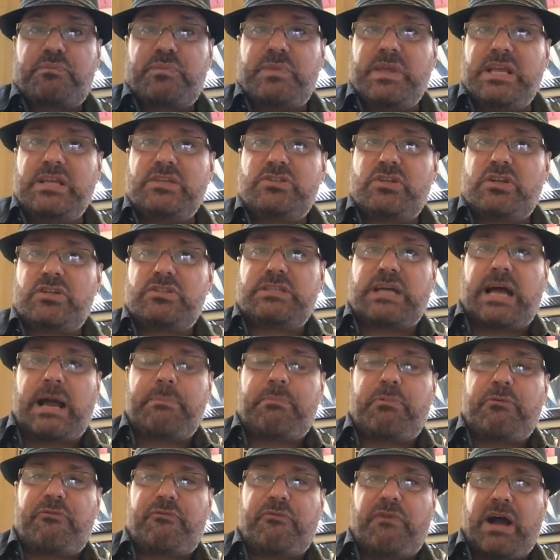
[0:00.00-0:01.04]
These are the
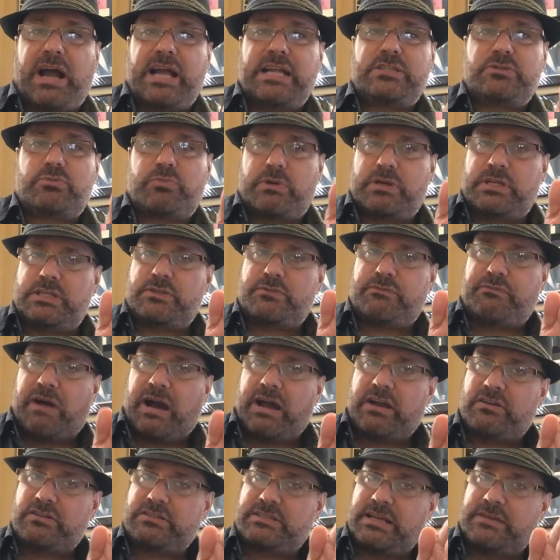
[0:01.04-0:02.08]
type of fights where these
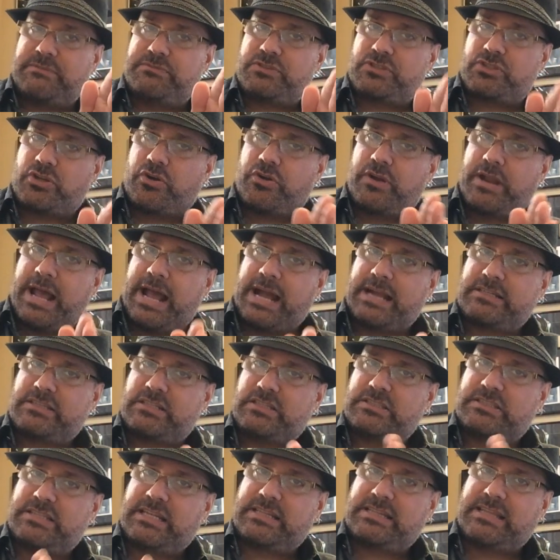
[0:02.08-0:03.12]
fighters have certain
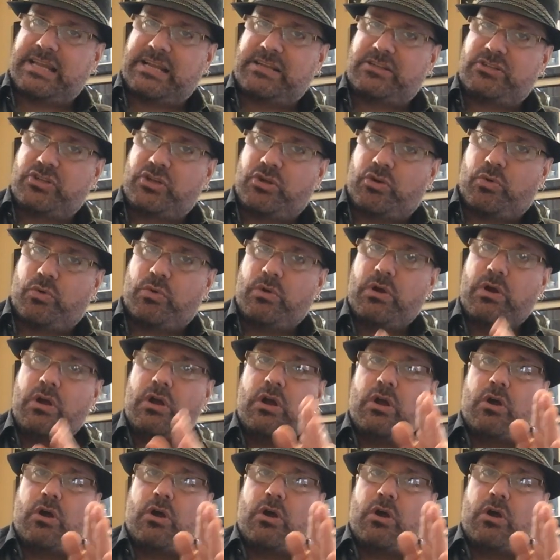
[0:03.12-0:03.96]
actions that they do.